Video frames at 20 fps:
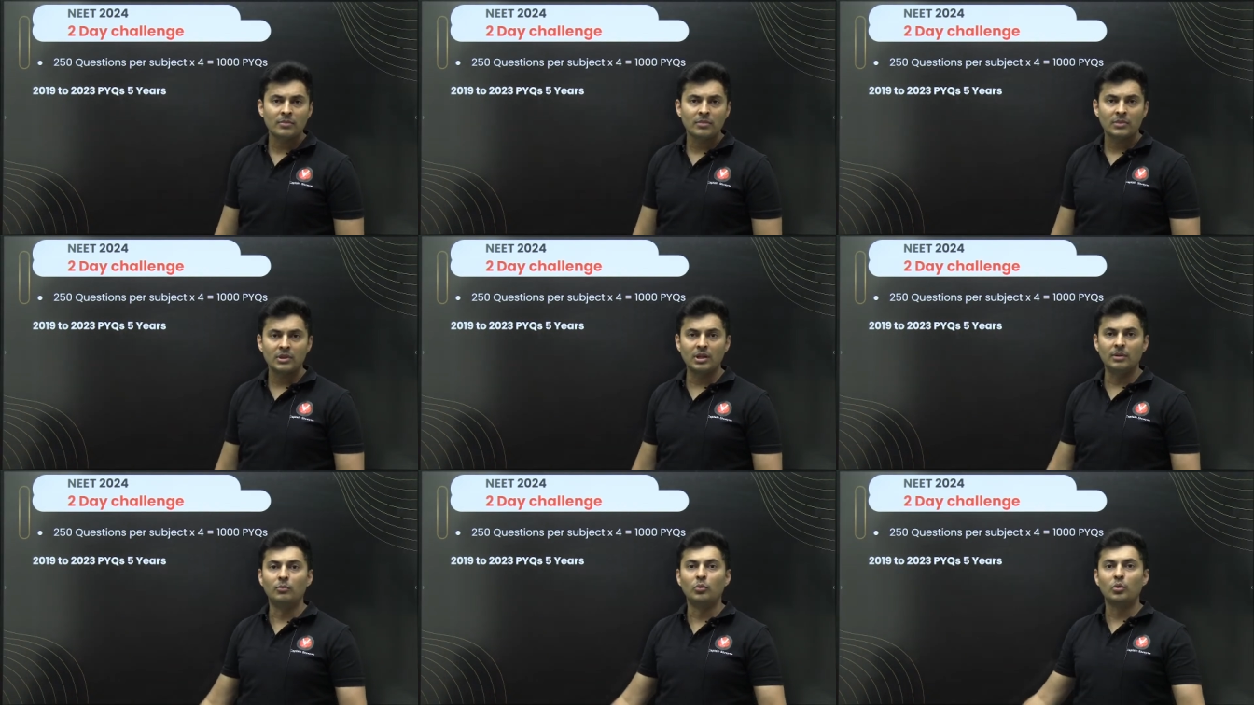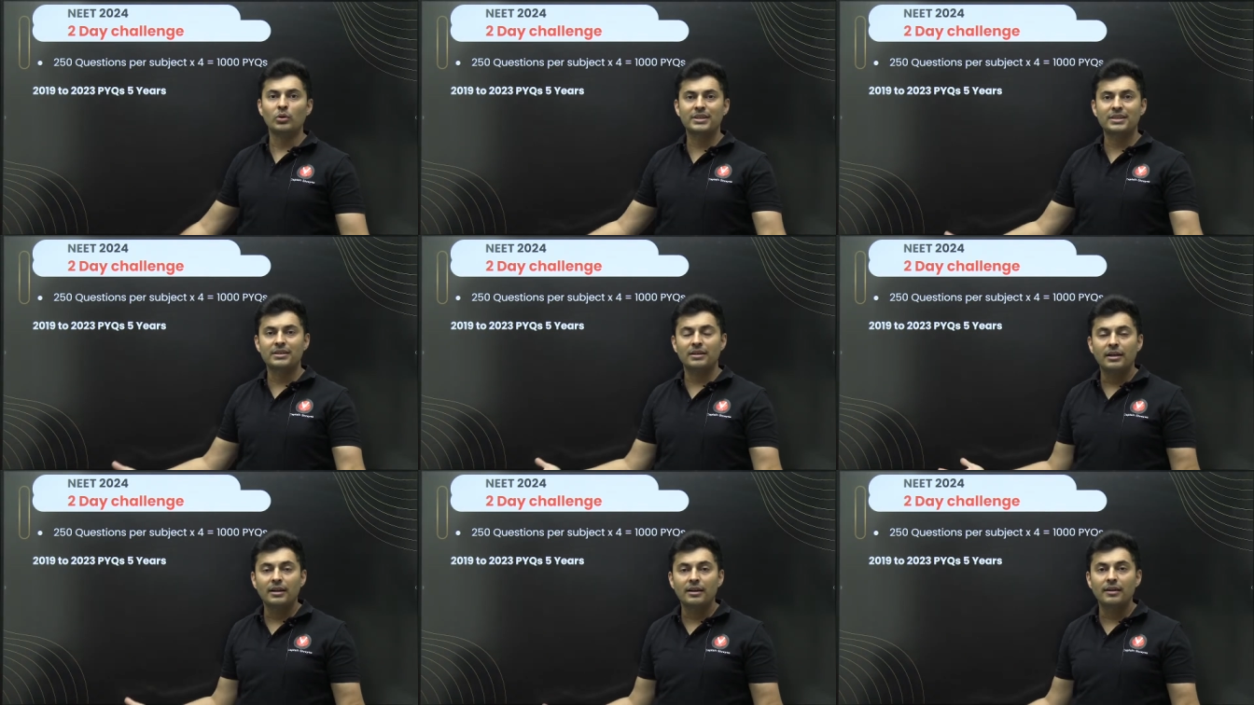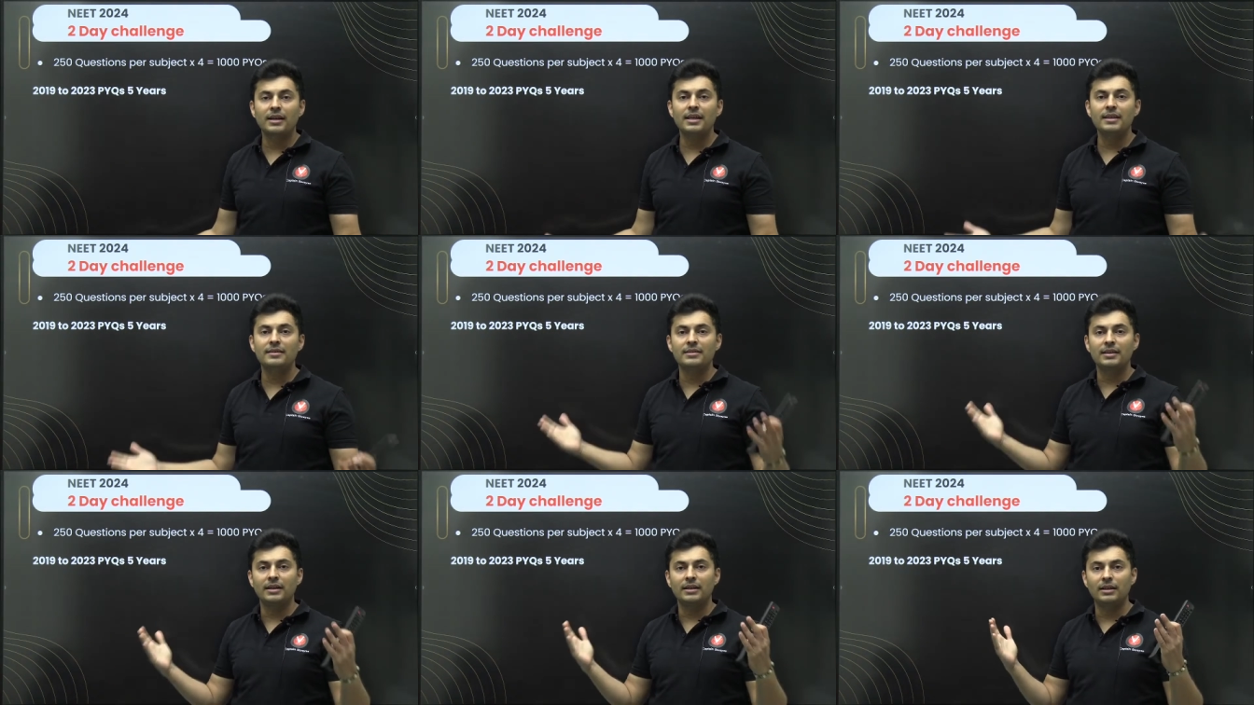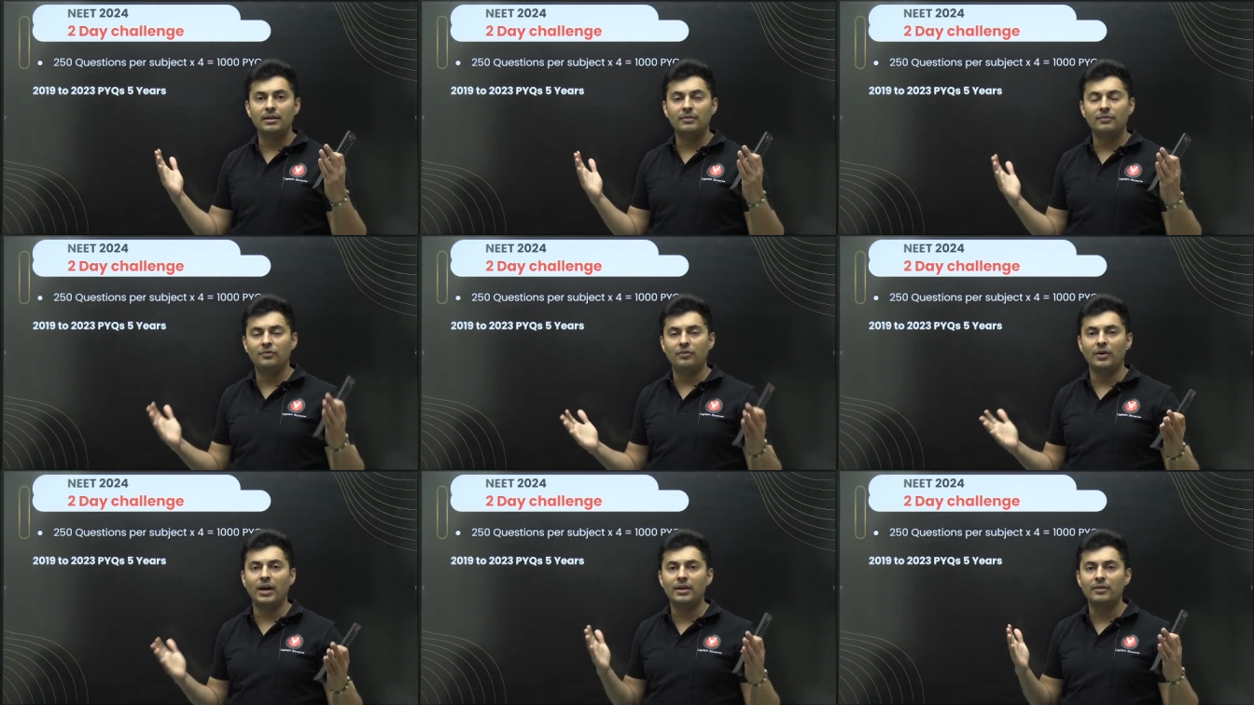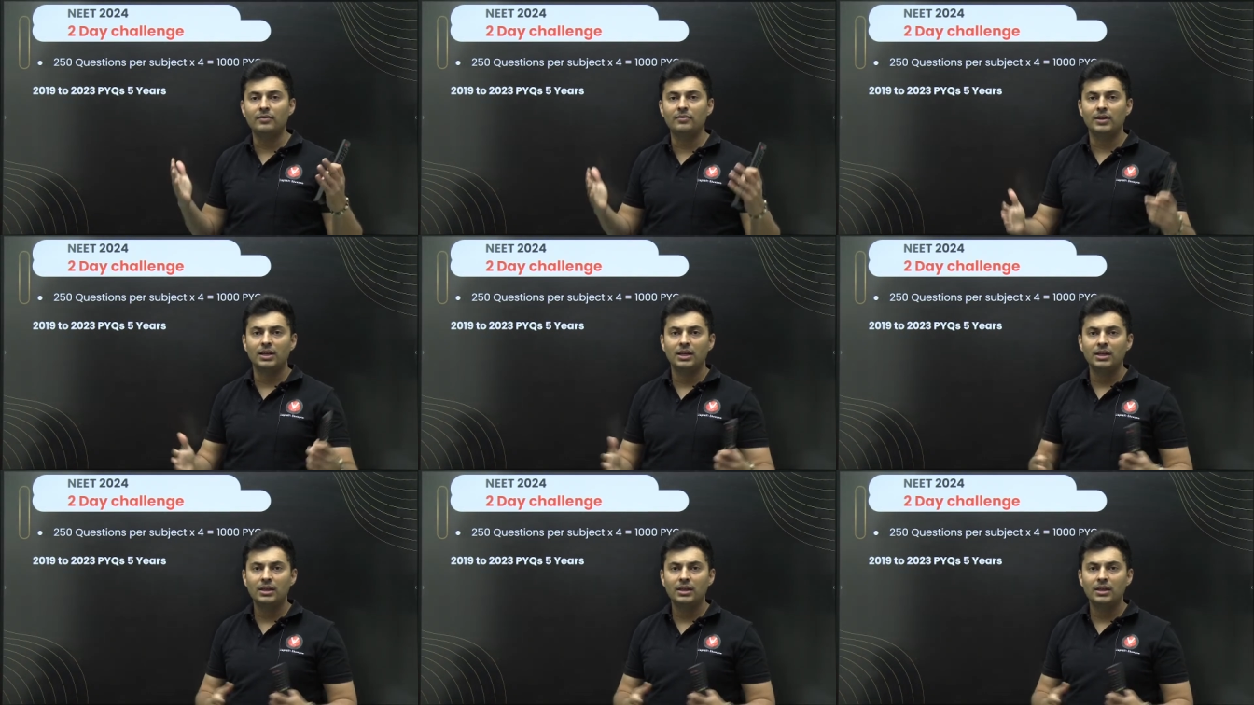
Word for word: the most recent 5